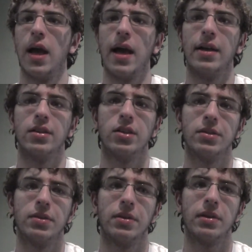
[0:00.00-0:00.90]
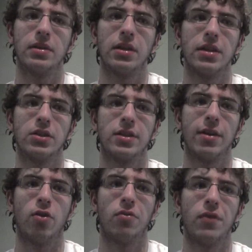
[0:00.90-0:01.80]
and they just
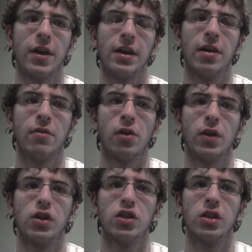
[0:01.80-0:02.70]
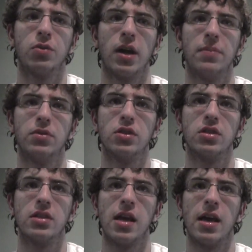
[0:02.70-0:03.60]
all fight. Uh, eventually what happens
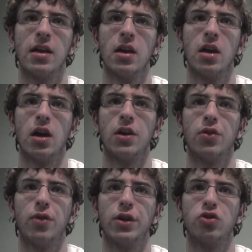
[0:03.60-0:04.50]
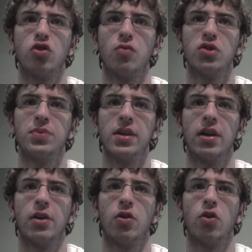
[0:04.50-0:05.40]
is that uh, the Rangers almost being
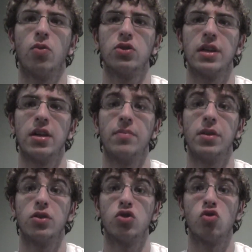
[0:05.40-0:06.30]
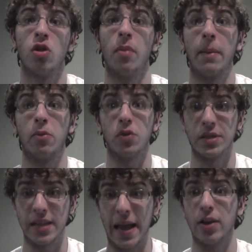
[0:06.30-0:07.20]
uh, almost end up being destroyed by
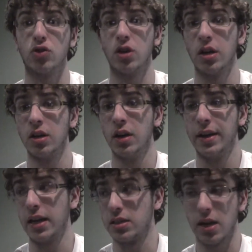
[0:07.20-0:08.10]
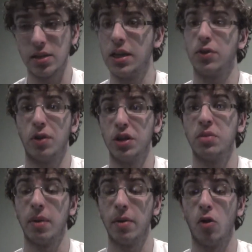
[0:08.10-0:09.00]
Poisandra. Yes, not
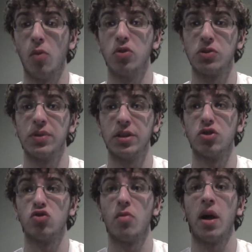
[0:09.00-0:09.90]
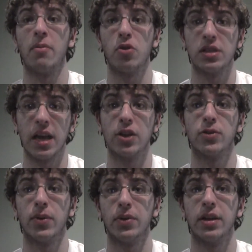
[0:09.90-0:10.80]
Stingrage, but almost being destroyed by
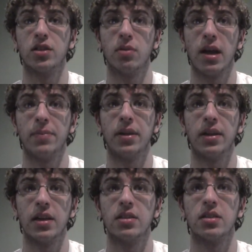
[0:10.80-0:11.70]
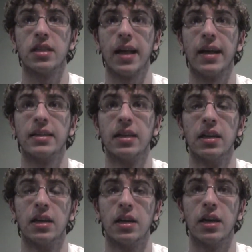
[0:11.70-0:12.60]
Poisandra. But what ends up happening is, is that
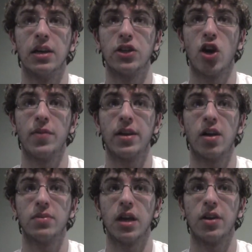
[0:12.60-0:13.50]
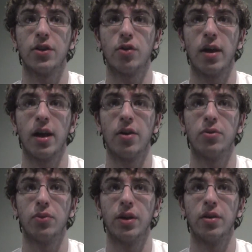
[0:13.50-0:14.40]
uh, Shelby comes out of the
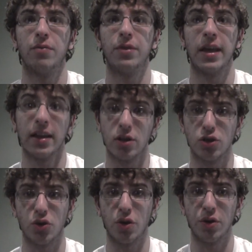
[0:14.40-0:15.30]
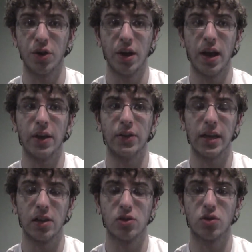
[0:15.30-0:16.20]
ground with the Ankylozord, and the
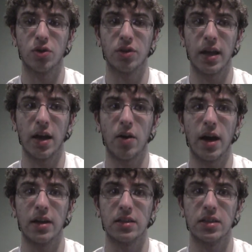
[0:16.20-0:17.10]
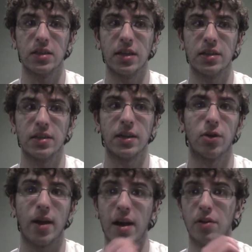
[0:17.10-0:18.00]
Ankylozord now has the st
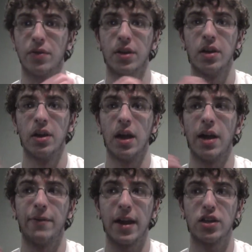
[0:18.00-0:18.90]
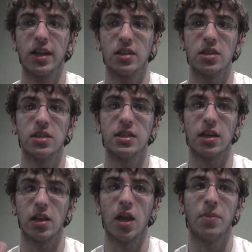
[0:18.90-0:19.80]
stinger out of it, and we actually get to see a
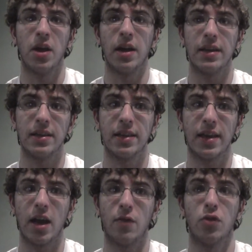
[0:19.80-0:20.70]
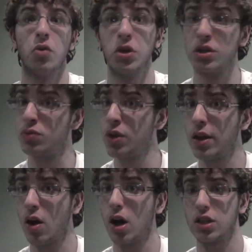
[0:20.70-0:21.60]
clip in the cavern, which is
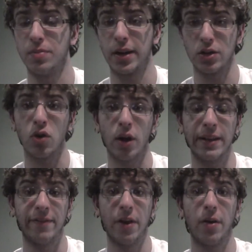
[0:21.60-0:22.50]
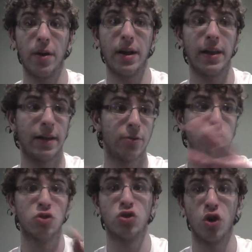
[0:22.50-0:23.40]
really awesome. Like, it's it's very uh,
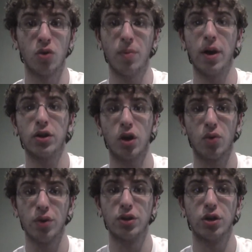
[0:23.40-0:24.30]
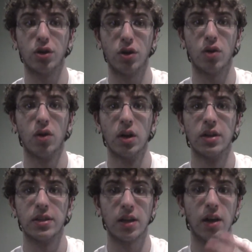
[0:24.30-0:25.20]
there's so much original
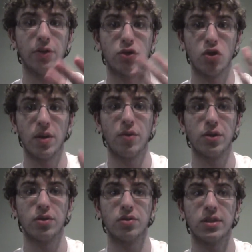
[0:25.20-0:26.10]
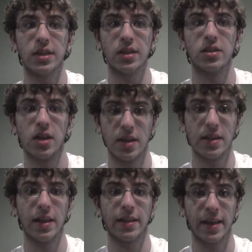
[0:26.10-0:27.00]
uh, there's so many original scenes
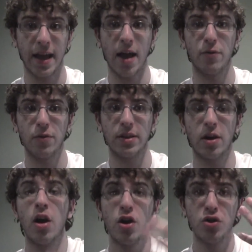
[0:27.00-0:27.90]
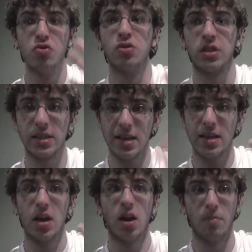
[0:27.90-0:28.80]
in, like, the cavern right there. You
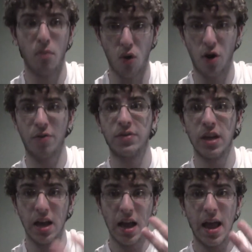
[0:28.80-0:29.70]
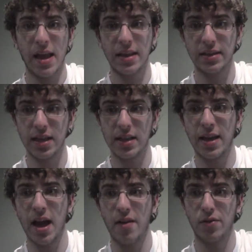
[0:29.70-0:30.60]
see morphed inside the
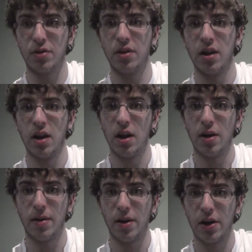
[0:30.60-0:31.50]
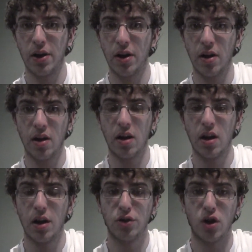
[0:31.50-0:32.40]
cavern her
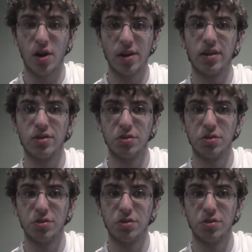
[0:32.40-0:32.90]
talking